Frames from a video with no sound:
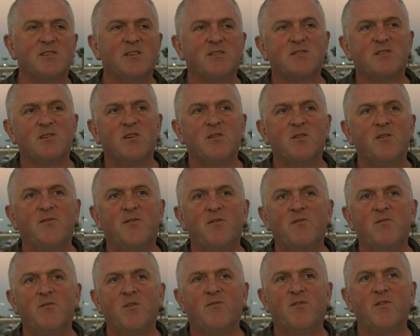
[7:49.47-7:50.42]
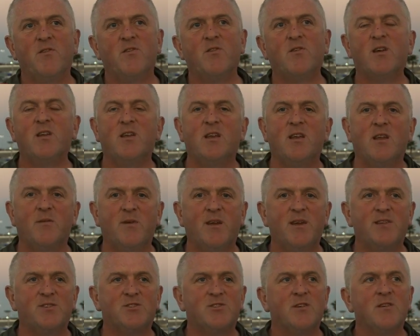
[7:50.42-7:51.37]
And so if you look at an
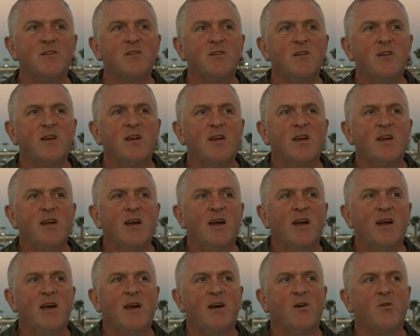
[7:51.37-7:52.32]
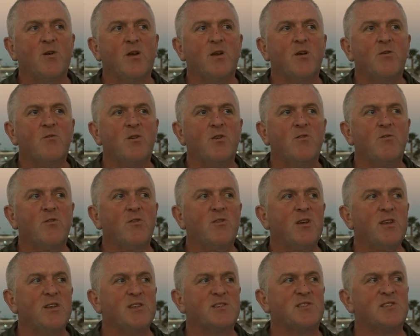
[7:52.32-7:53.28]
image, or you
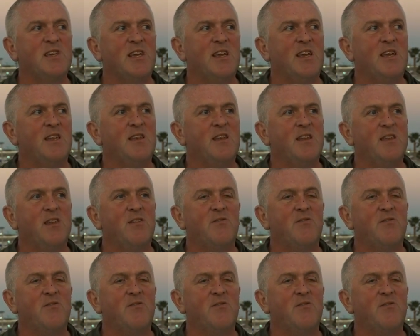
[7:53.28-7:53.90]
look at a scene, and